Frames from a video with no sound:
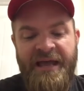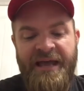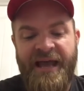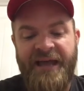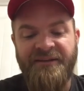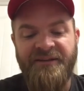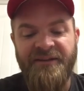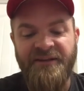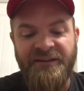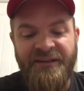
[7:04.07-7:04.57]

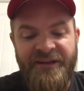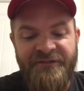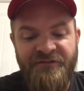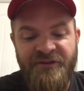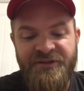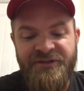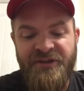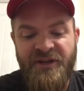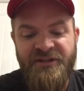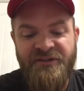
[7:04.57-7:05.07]
and
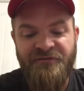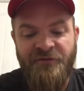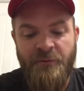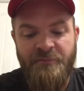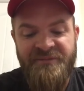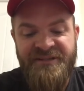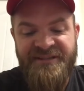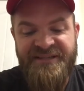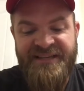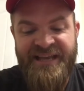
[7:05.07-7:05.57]
delivers us
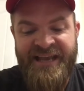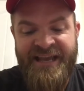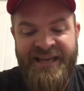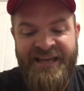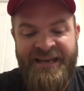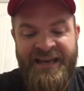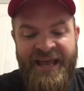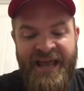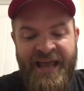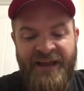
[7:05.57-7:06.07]
from
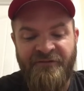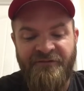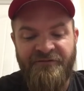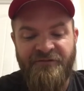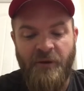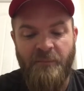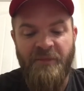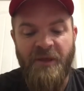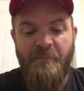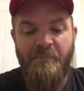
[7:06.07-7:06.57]
sin and
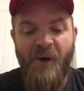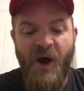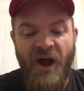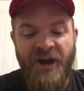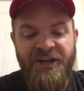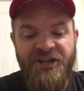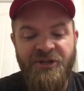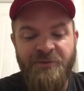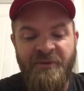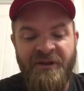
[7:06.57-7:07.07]
from the
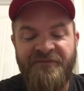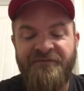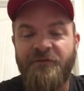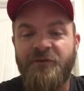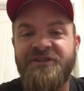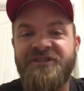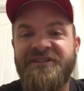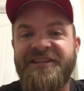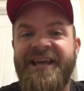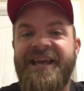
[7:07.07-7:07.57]
punishment
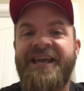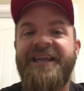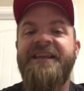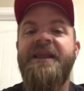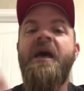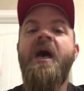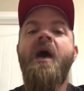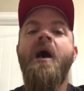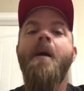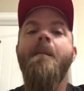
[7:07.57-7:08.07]
for
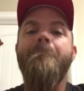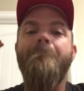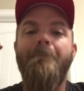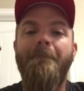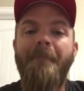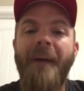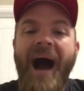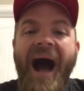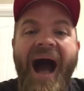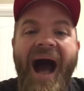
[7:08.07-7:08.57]
sin
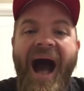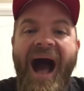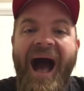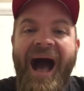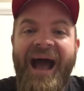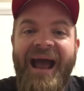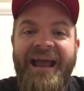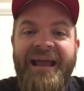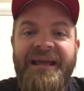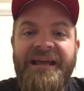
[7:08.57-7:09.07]

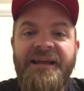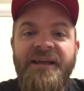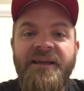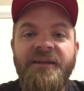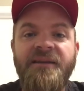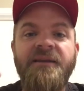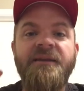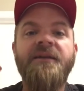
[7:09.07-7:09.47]
by